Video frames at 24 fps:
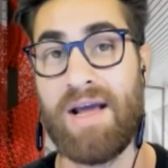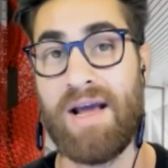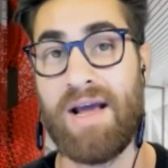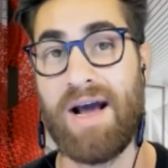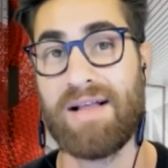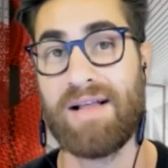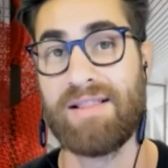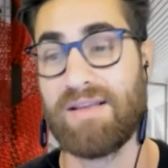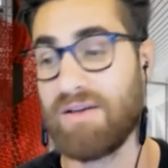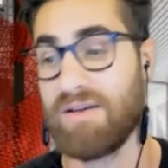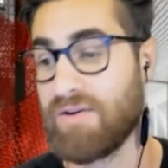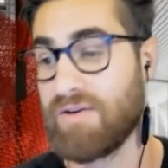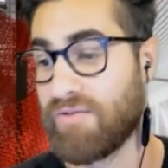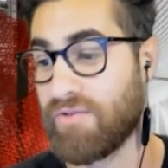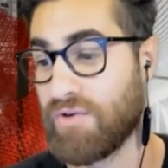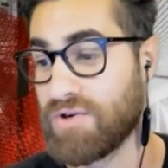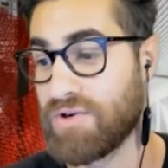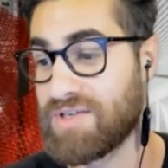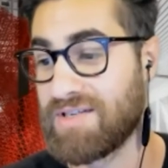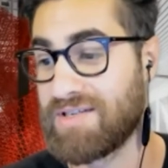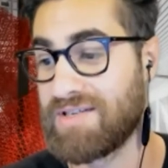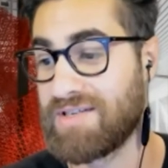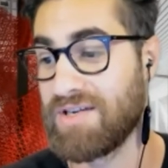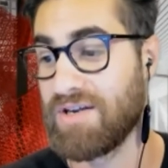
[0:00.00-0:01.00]
at the
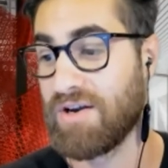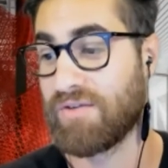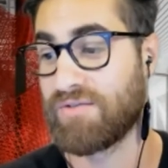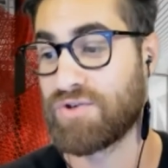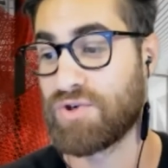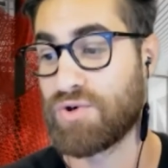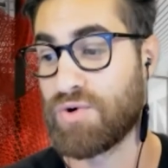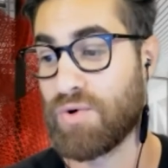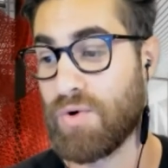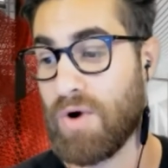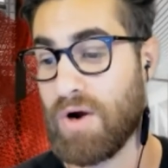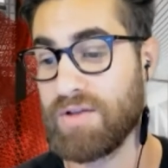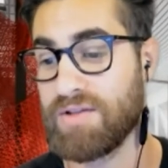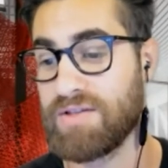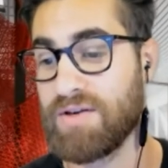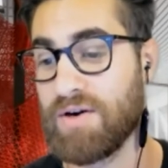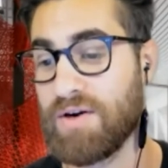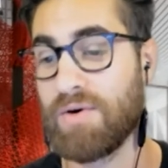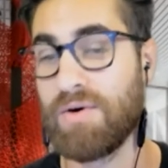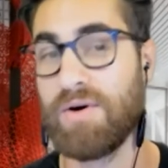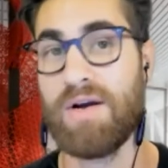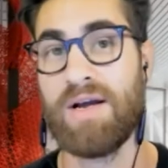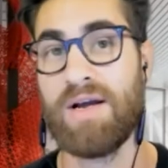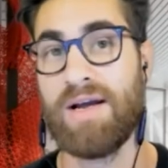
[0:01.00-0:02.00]
University of
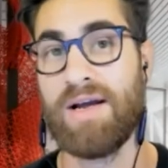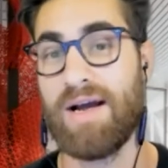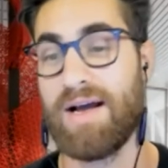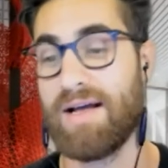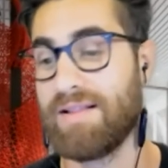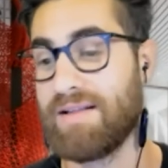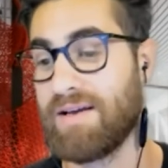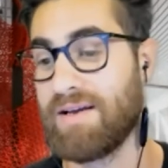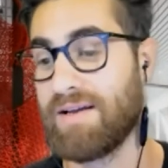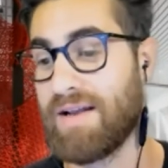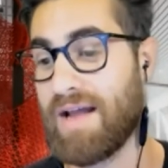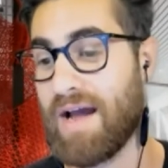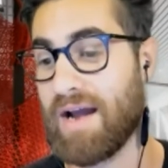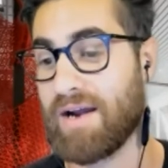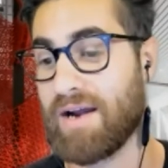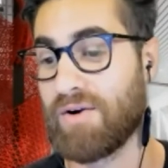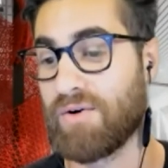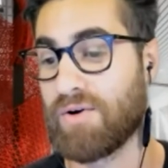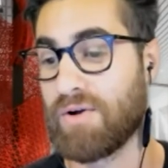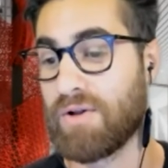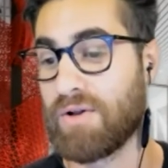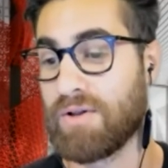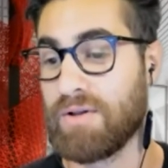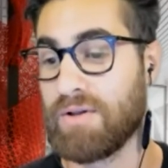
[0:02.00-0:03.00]
Toronto and the
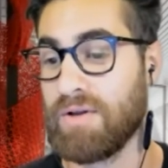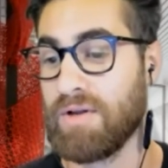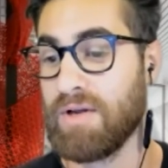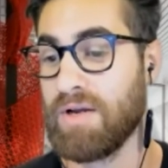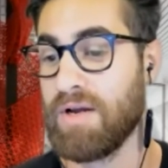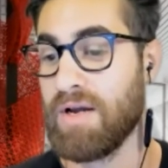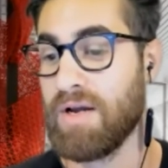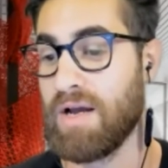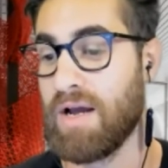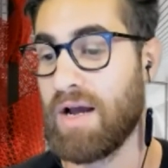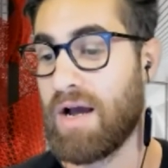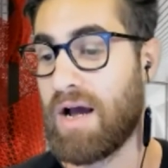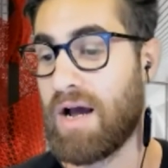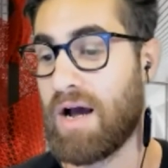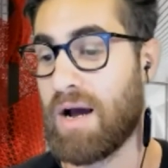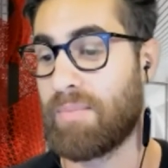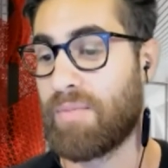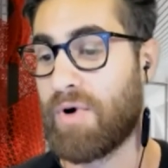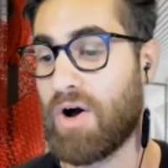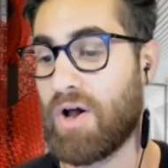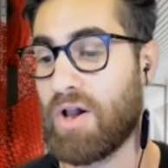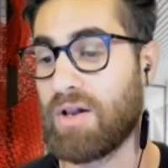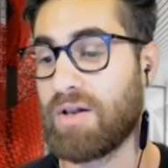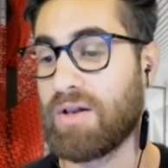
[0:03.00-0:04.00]
inaugural uh,
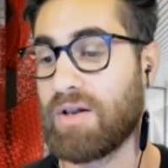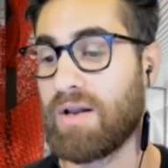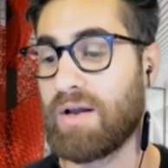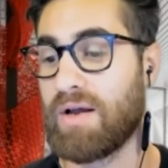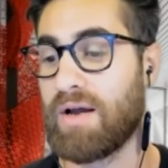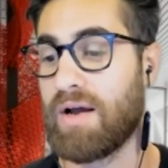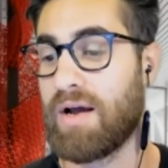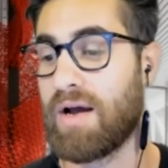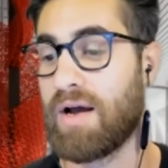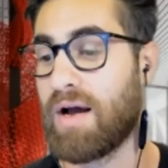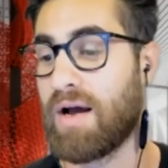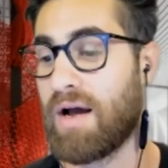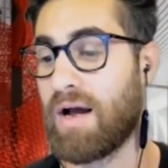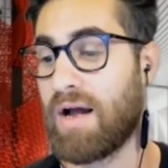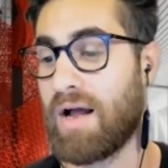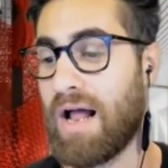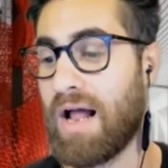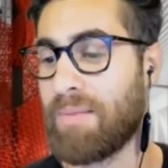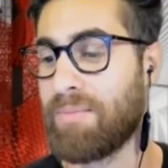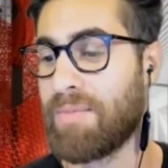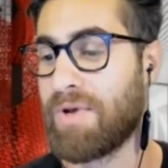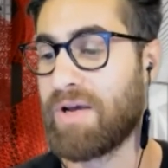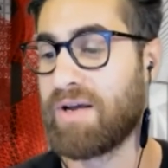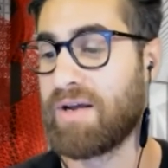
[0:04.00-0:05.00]
Paul uh,
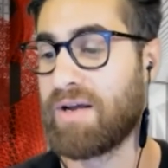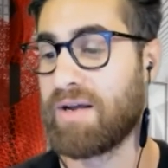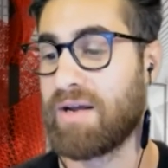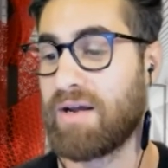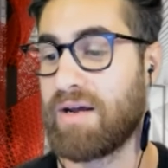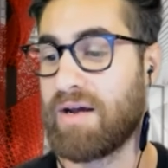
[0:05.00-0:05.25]
Helme,